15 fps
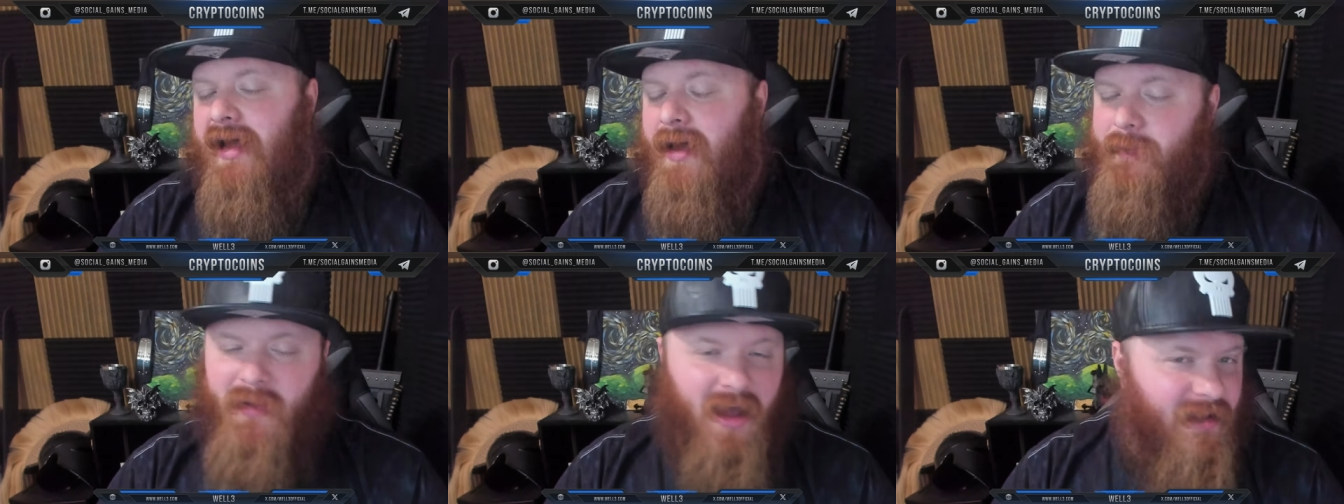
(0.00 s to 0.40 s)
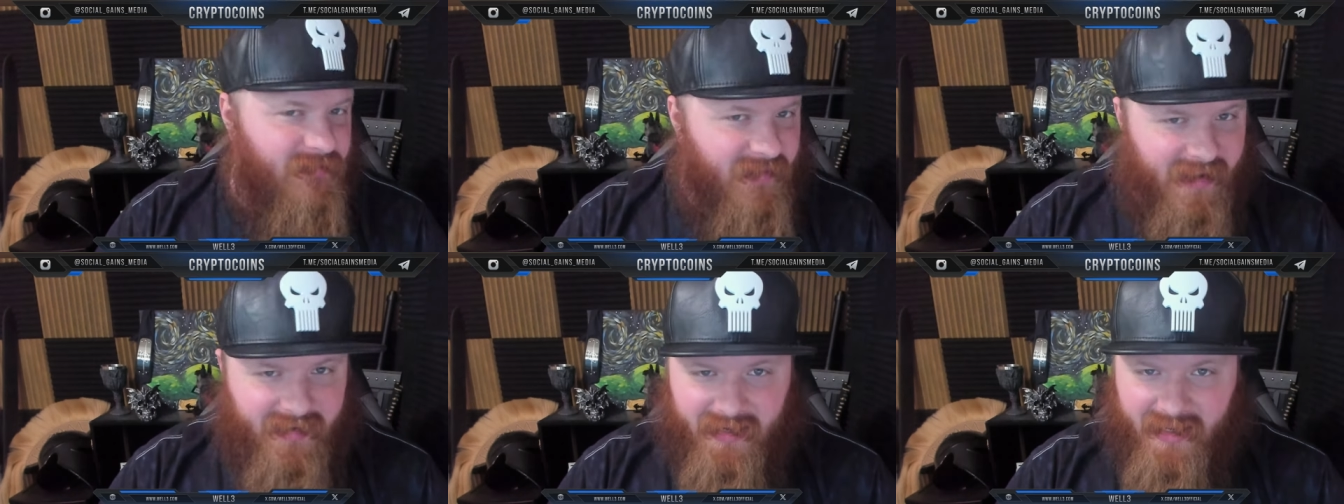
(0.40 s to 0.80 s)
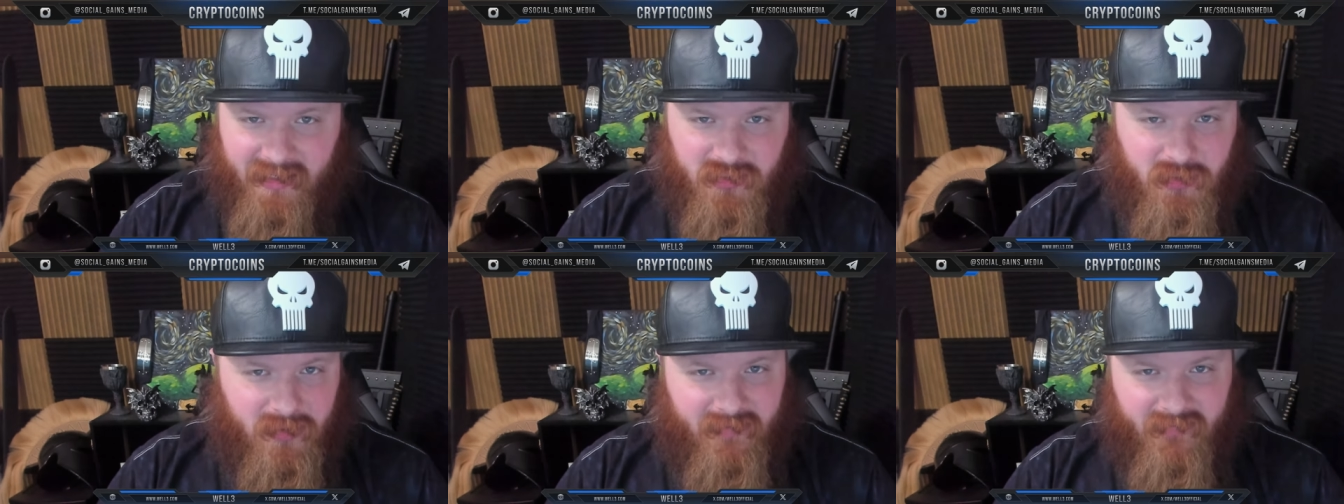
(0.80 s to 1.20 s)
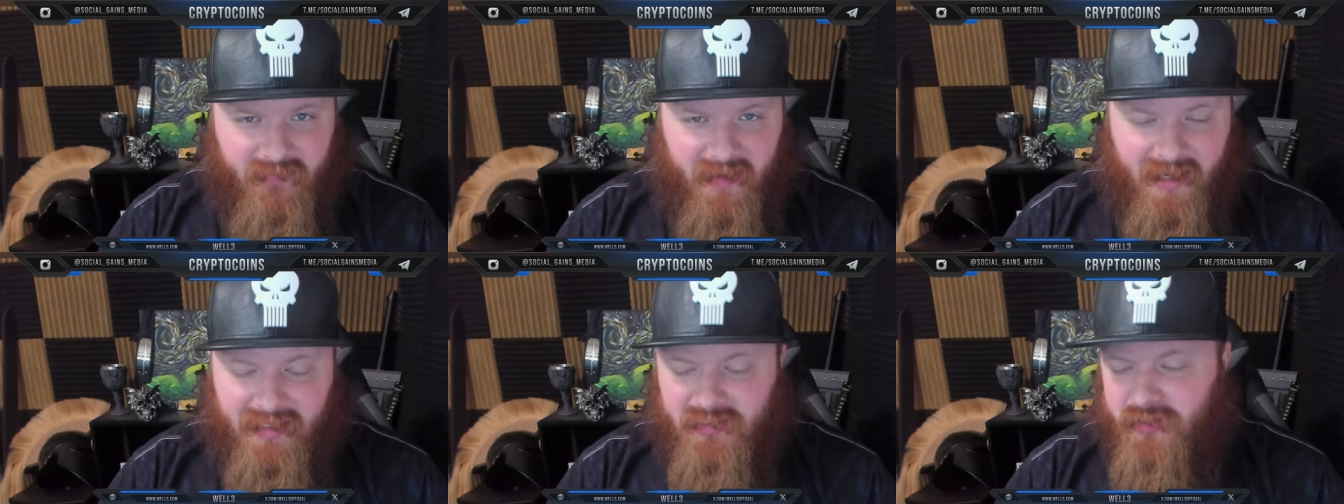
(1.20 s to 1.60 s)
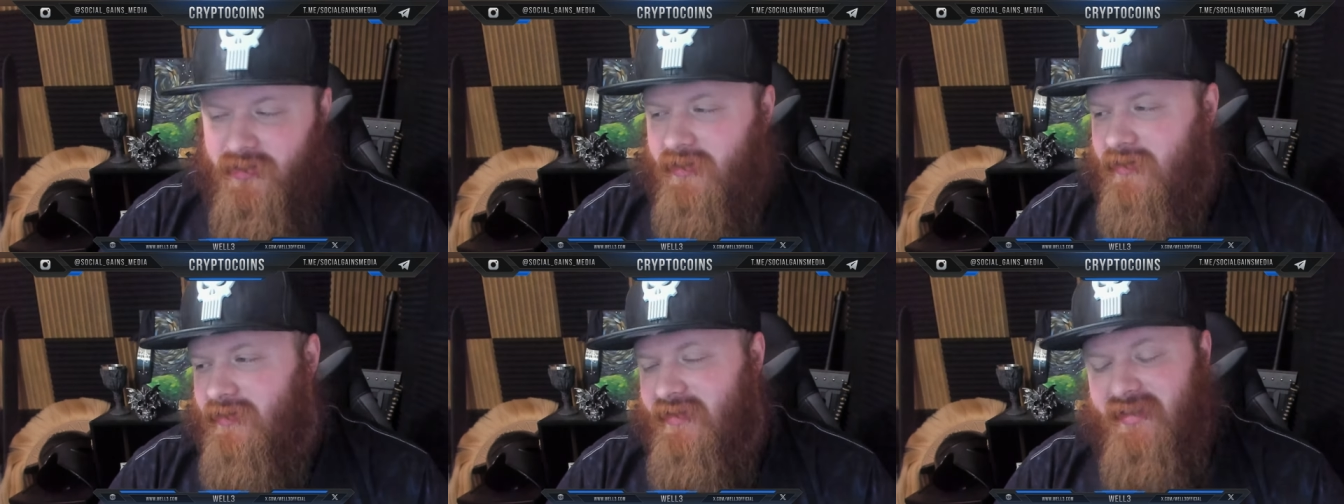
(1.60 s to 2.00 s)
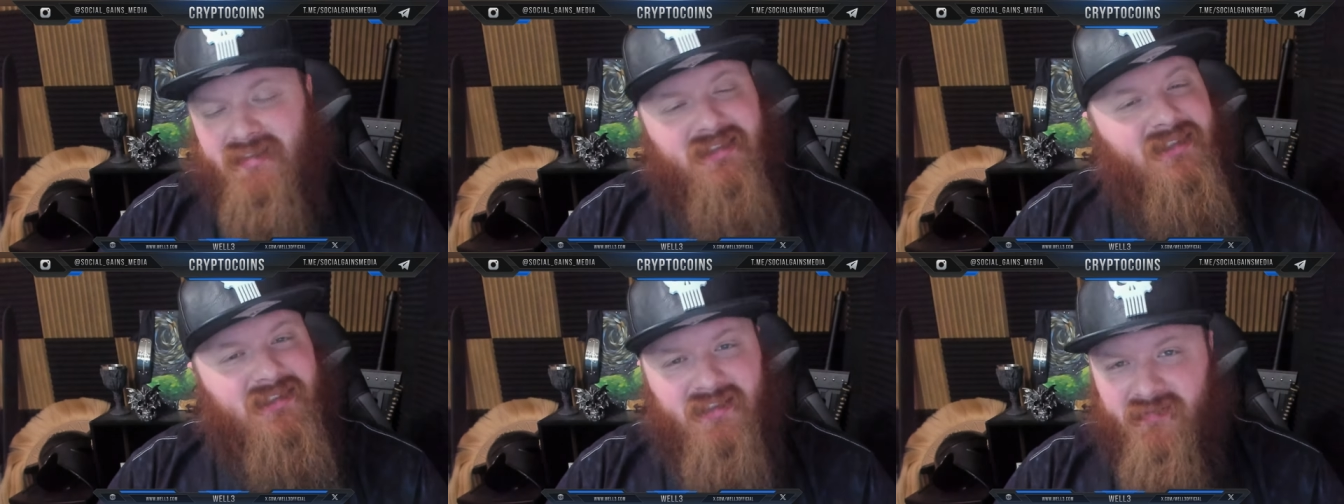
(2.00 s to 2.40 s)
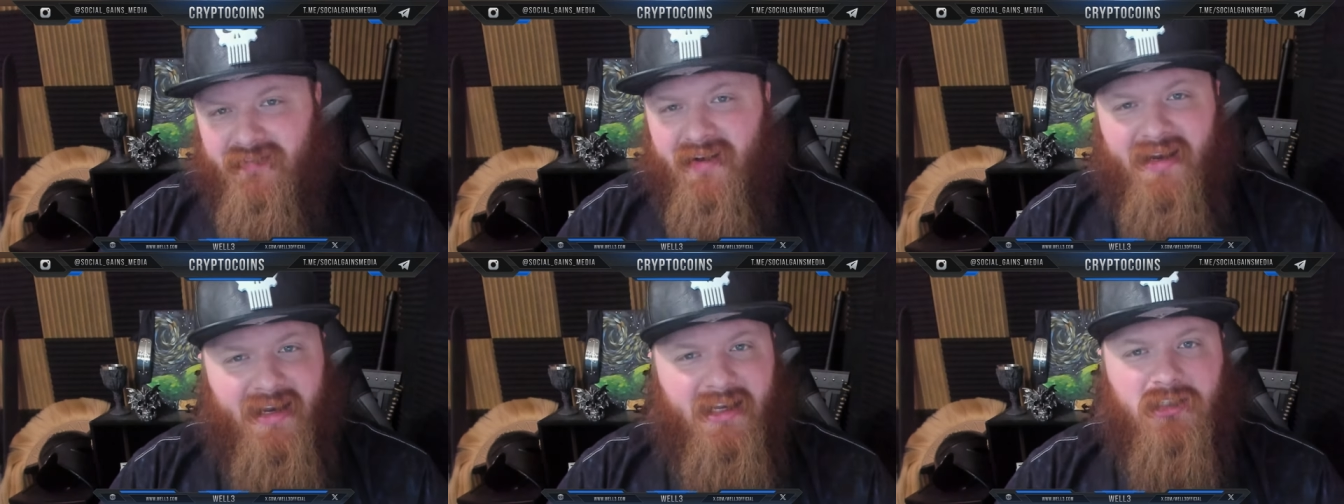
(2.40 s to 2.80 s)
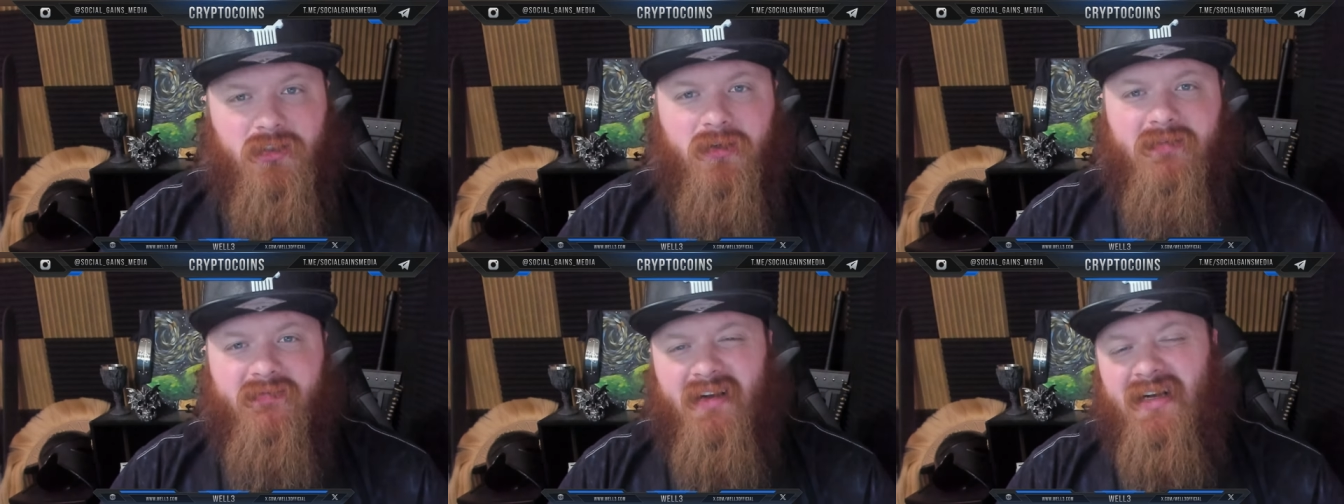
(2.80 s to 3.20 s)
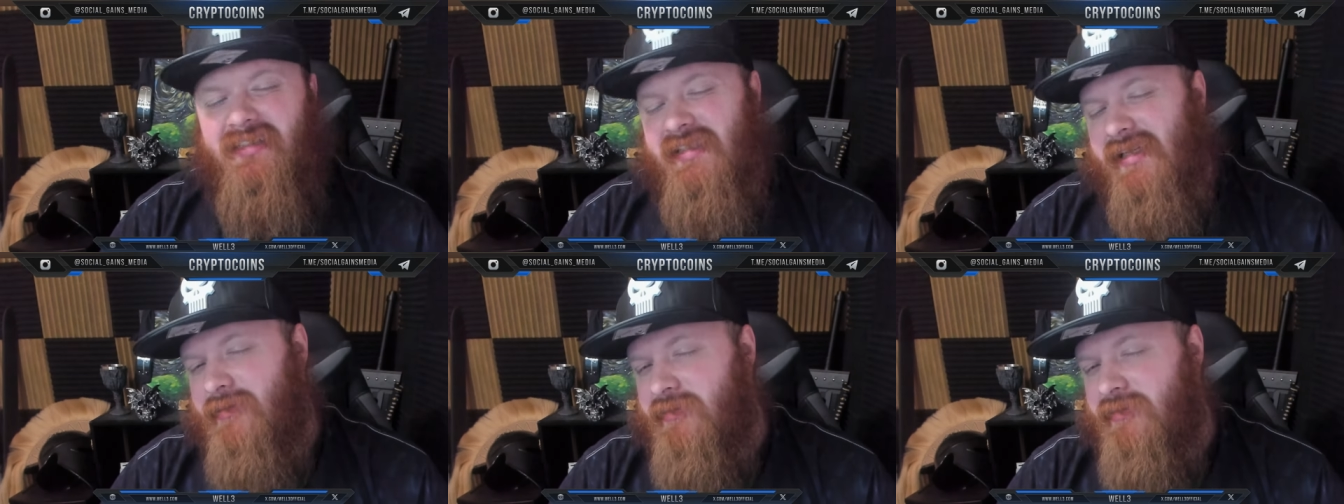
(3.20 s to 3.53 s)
I'm not a financial advisor. This isn't financial advice.